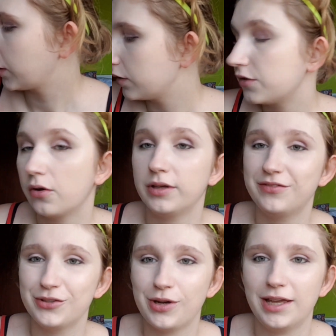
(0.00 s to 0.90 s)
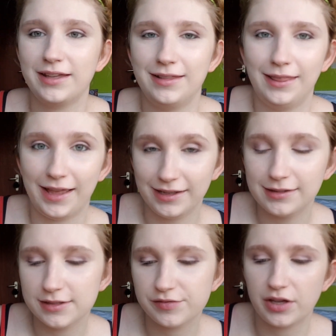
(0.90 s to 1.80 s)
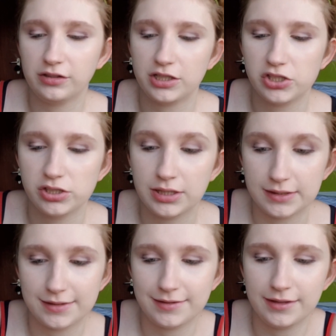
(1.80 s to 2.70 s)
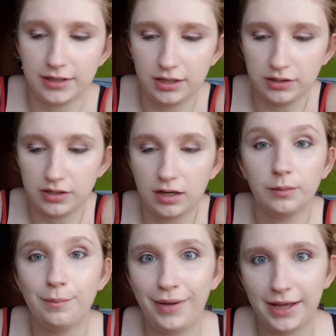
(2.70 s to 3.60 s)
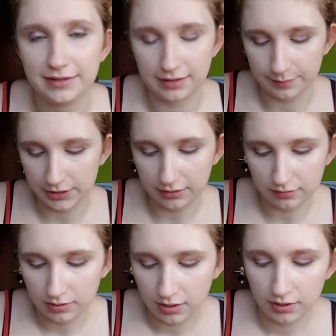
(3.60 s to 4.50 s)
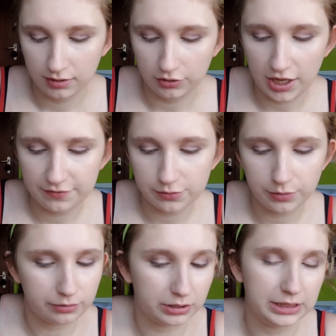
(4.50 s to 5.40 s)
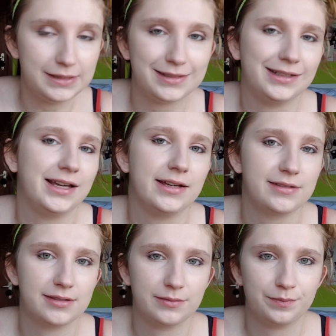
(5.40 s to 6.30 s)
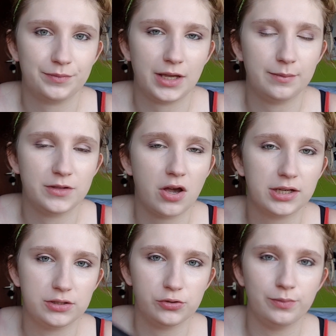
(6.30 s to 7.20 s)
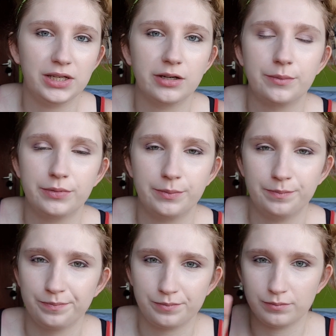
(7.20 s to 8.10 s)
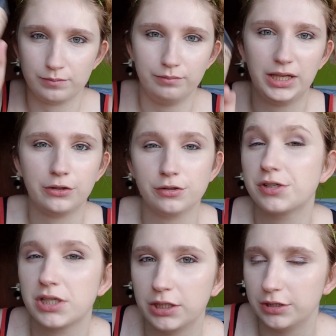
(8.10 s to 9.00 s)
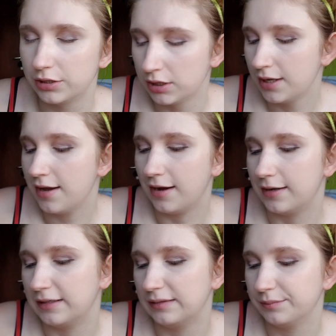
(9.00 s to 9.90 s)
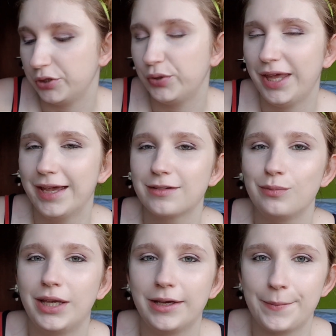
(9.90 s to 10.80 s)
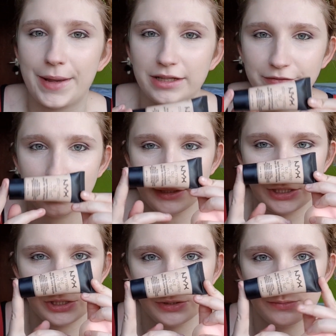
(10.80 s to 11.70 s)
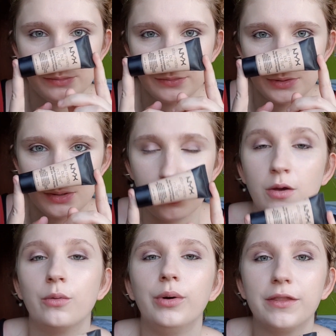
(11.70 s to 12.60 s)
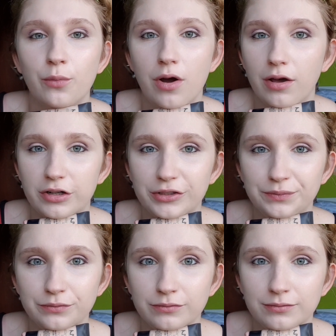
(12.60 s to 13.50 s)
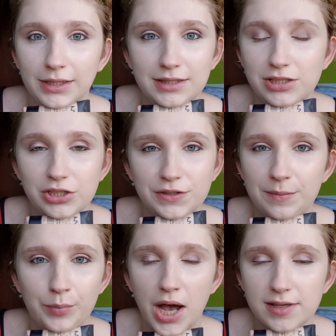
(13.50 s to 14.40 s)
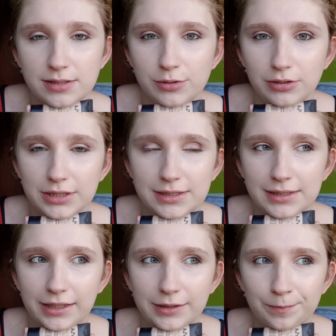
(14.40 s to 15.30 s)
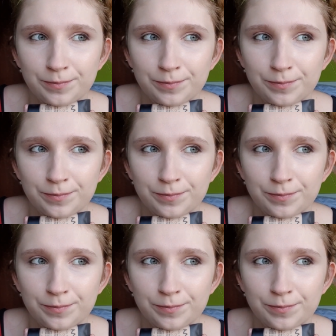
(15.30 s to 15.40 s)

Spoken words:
So even though I like this foundation, it's still not matte. I mean, you have to be realistic, guys. I'm talking to makeup makers here. You can't make a matte foundation with water. That's just impossible. It's like